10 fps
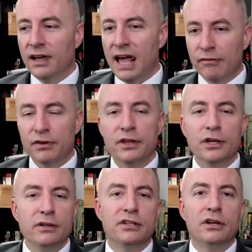everything you
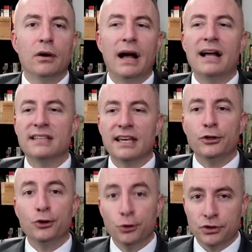need to know as a
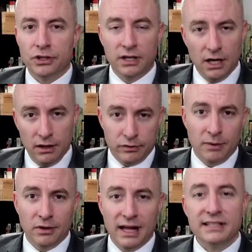user of
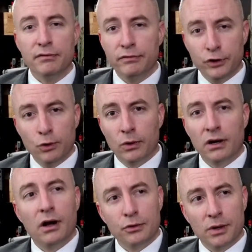Rumble, as a viewer
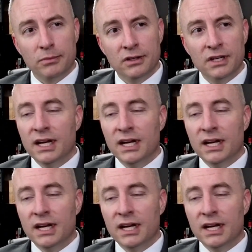on Rumble.